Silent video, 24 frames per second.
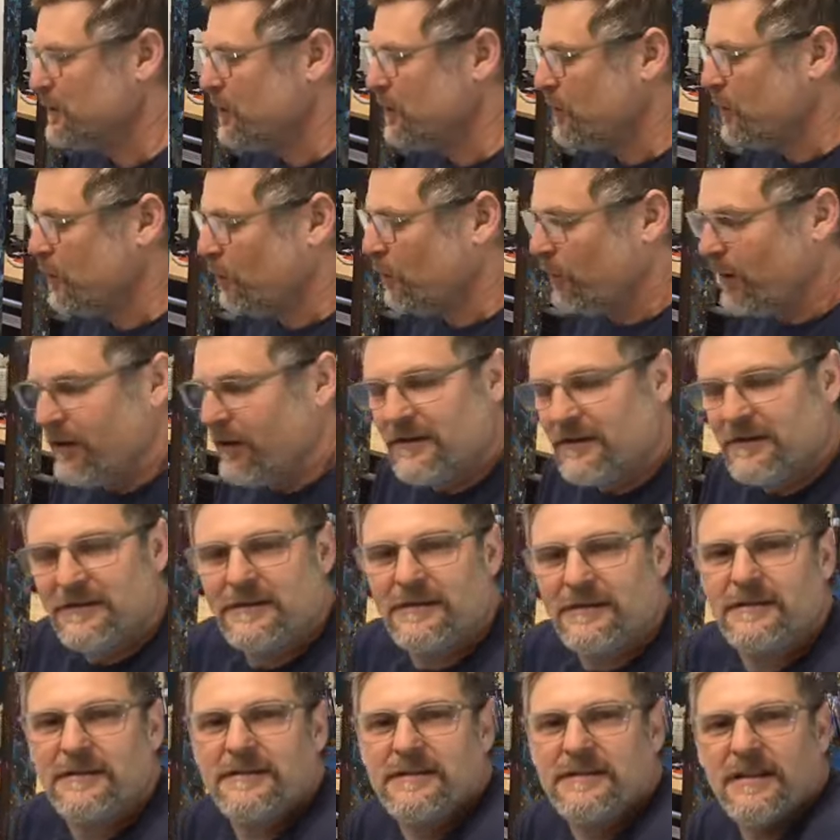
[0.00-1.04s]
Well,
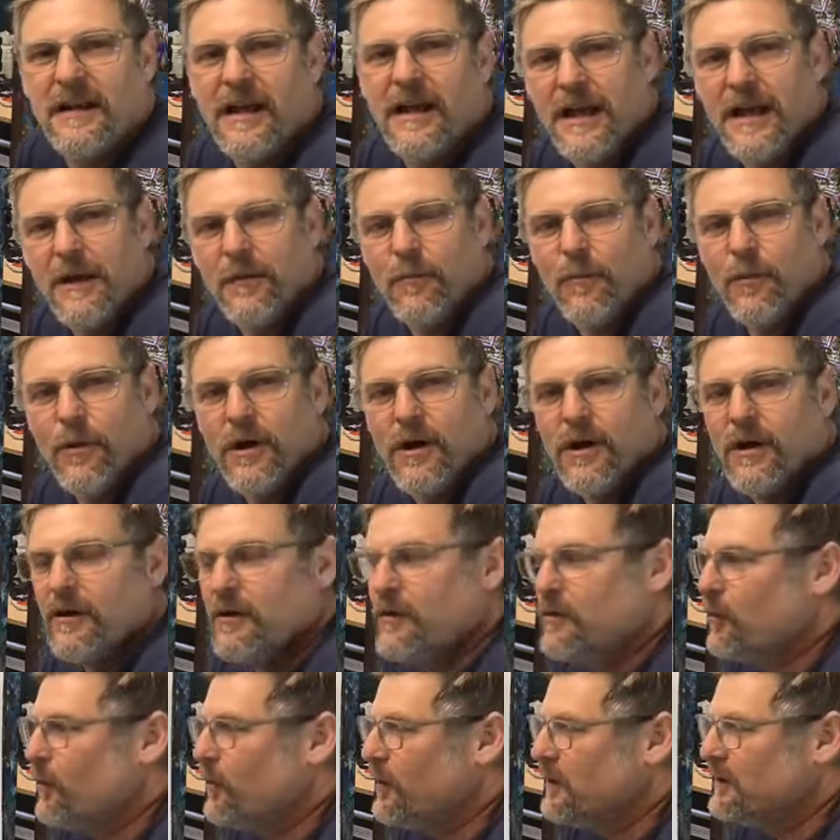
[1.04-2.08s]
tonight we are
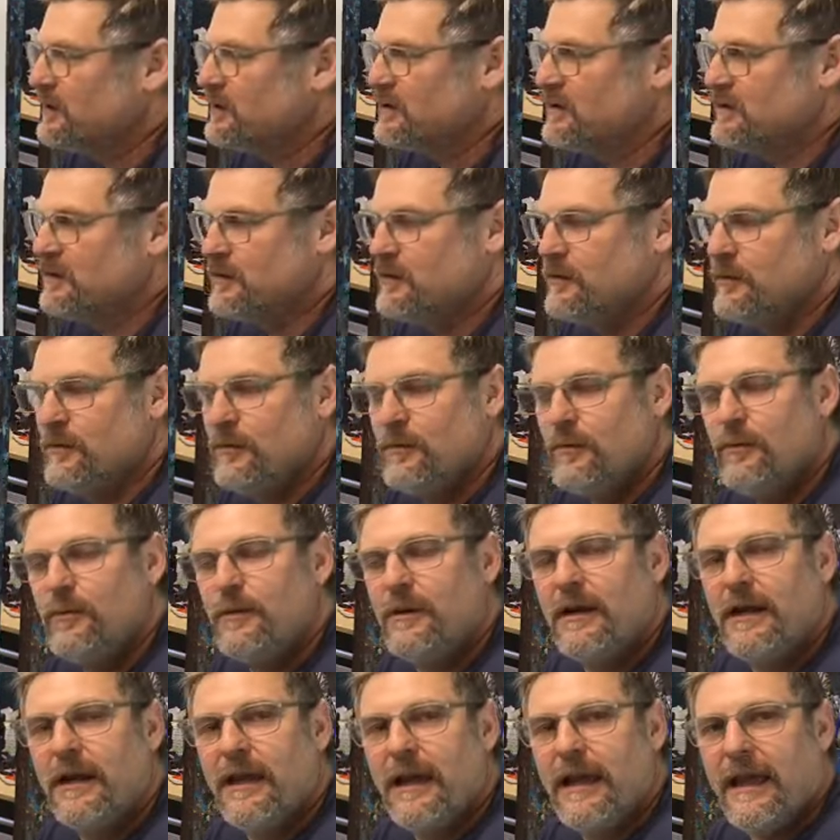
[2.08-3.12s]
going to do
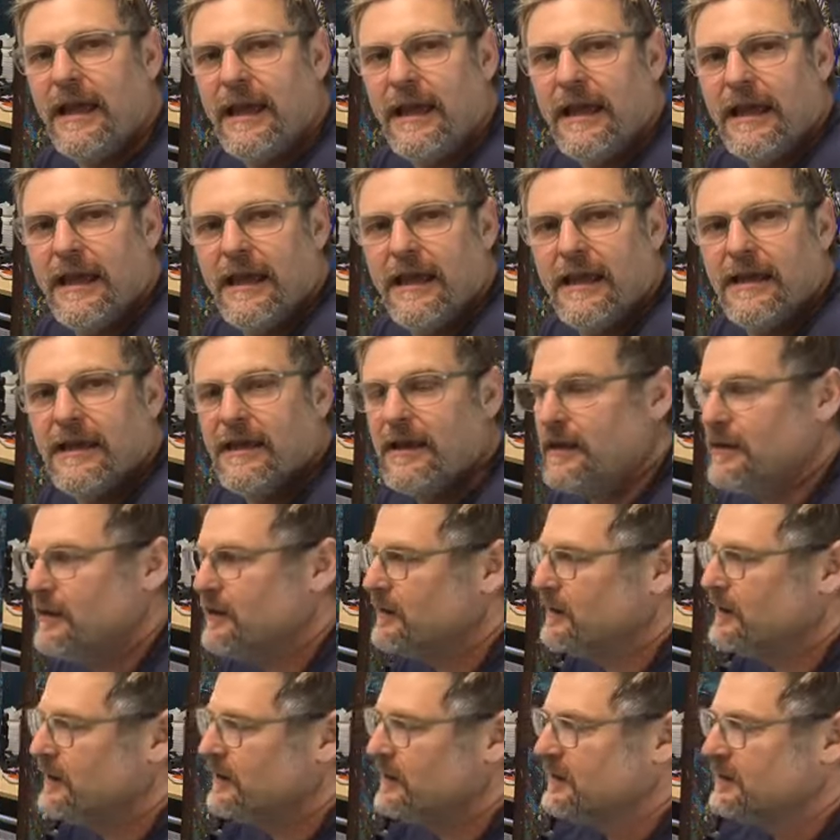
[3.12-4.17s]
a
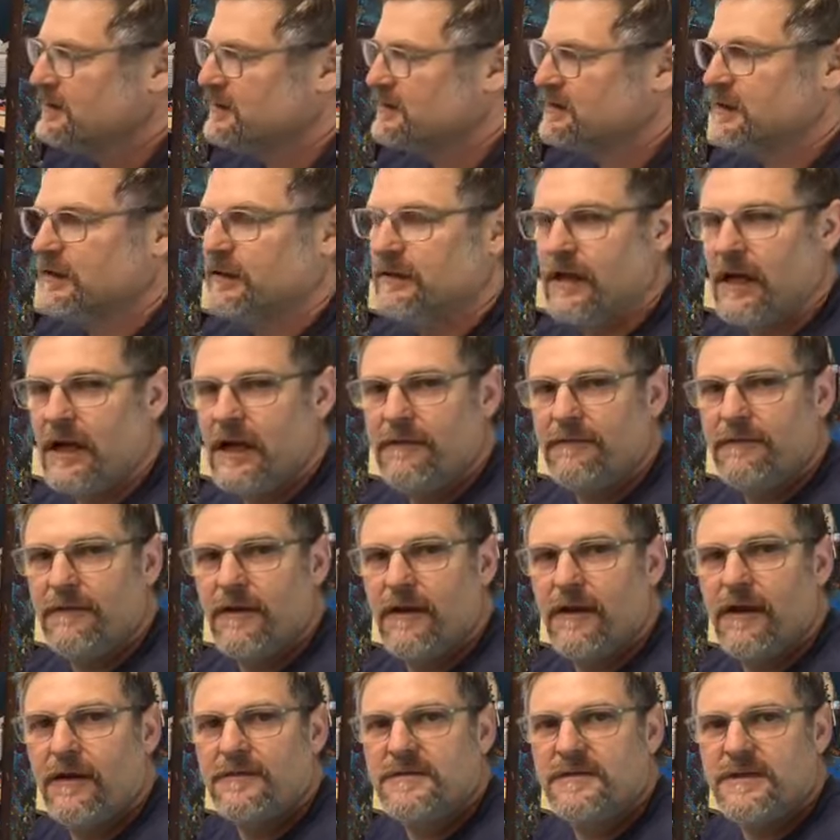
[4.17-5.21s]
still life of
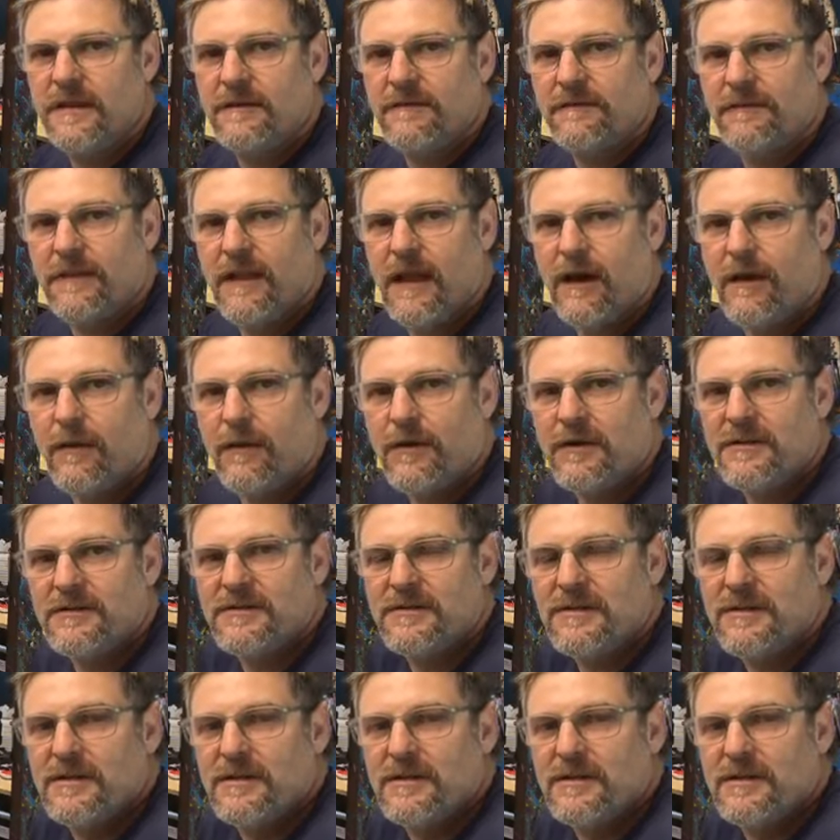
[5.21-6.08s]
sunflowers.